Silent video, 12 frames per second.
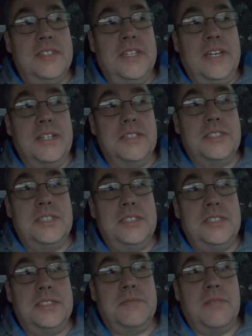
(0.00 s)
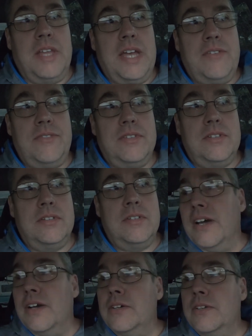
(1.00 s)
Yeah, she just laughed.
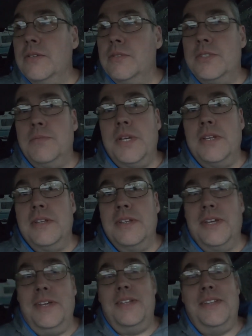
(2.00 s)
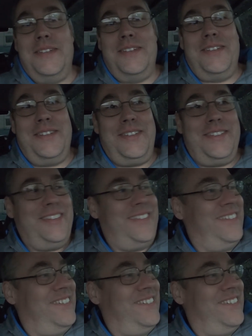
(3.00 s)
I don't know what she meant.